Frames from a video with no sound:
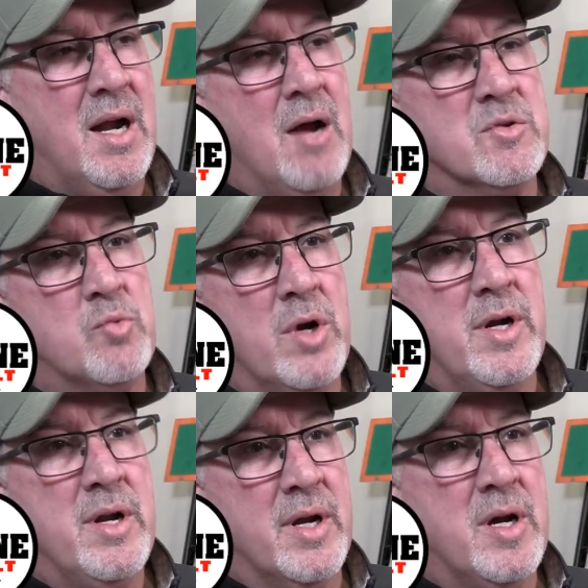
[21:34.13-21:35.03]
I was
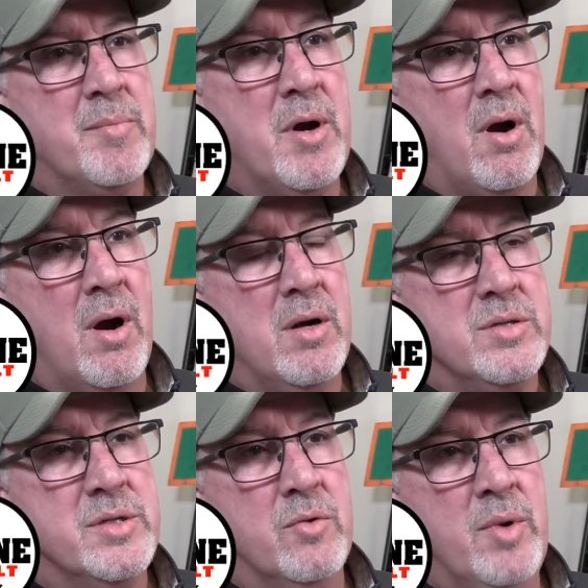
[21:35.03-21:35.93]
working on a cup car.
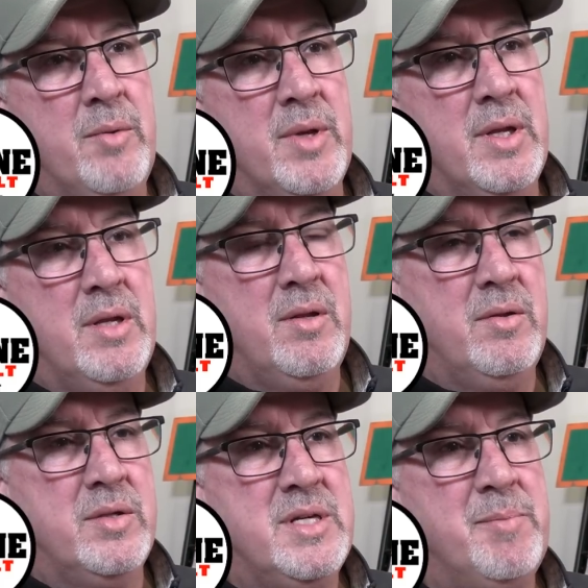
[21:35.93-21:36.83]
So we would
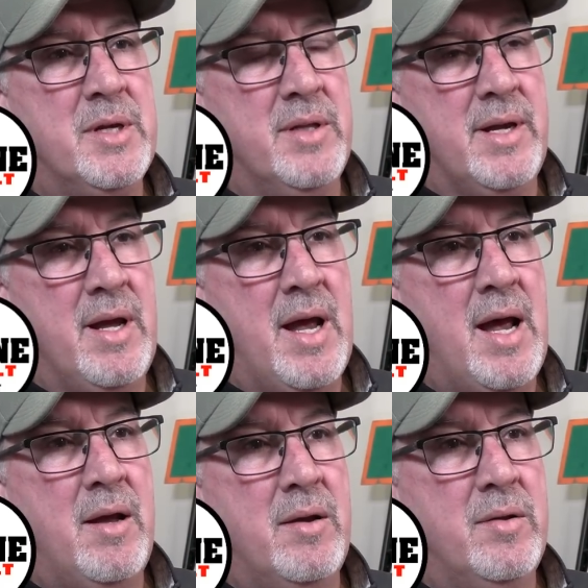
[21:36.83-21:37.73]
typically,
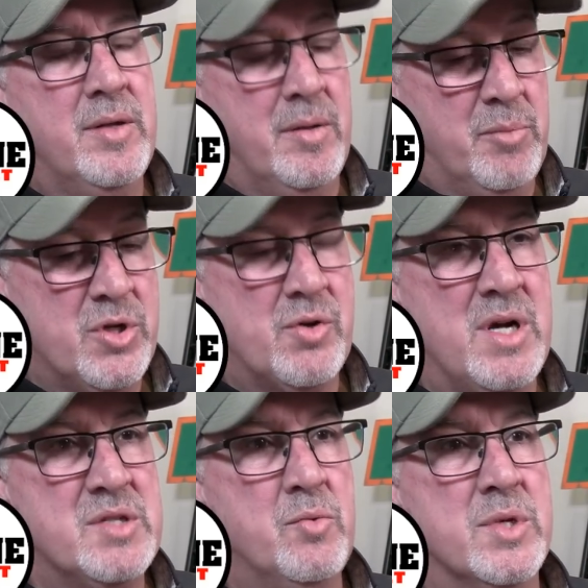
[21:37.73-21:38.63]
the bush
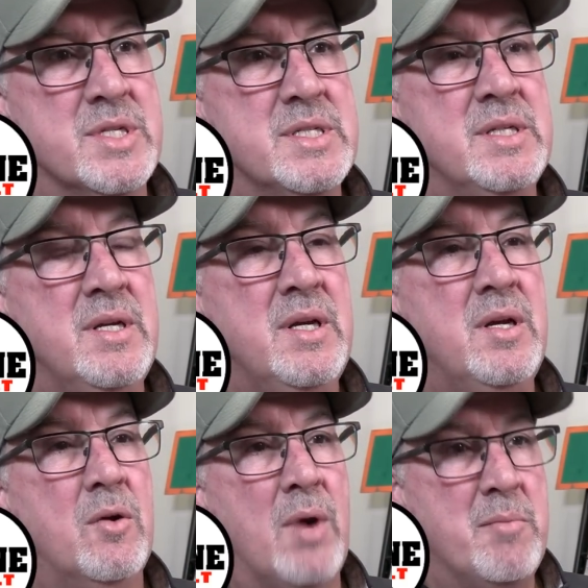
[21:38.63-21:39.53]
race was
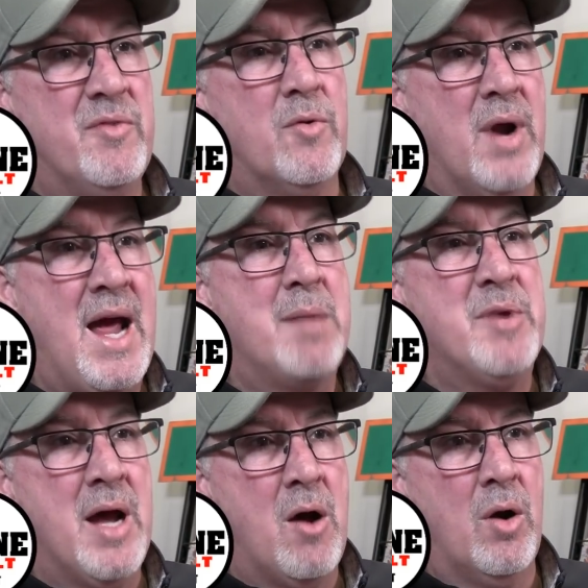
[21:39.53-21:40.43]
right before
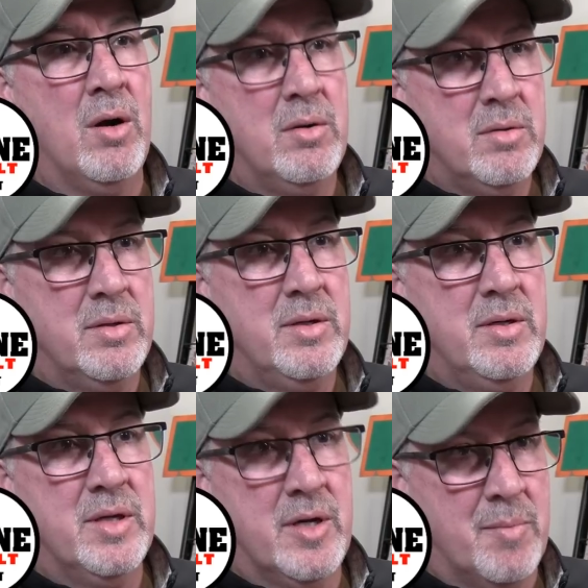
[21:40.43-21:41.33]
happy hour.
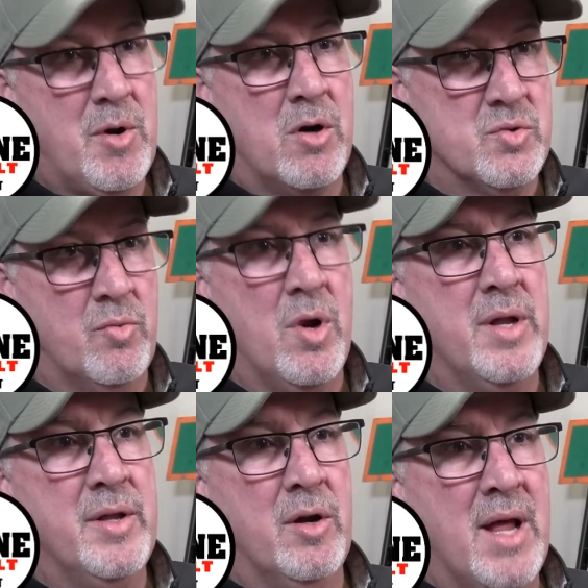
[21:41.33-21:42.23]
The cup cars would
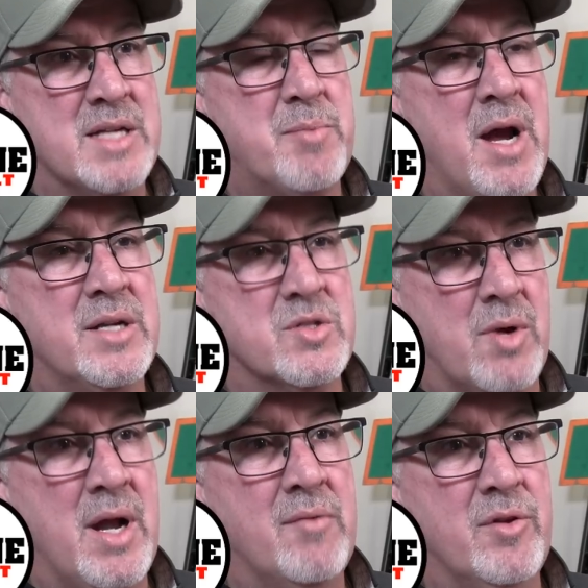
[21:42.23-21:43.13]
run their last practice
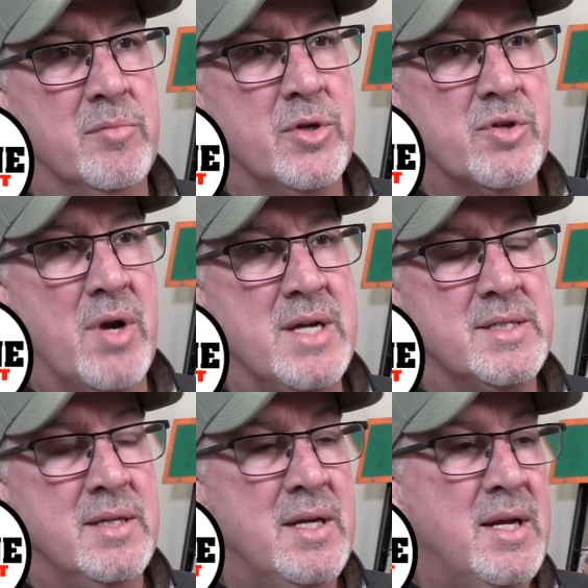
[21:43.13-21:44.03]
right after the bush race.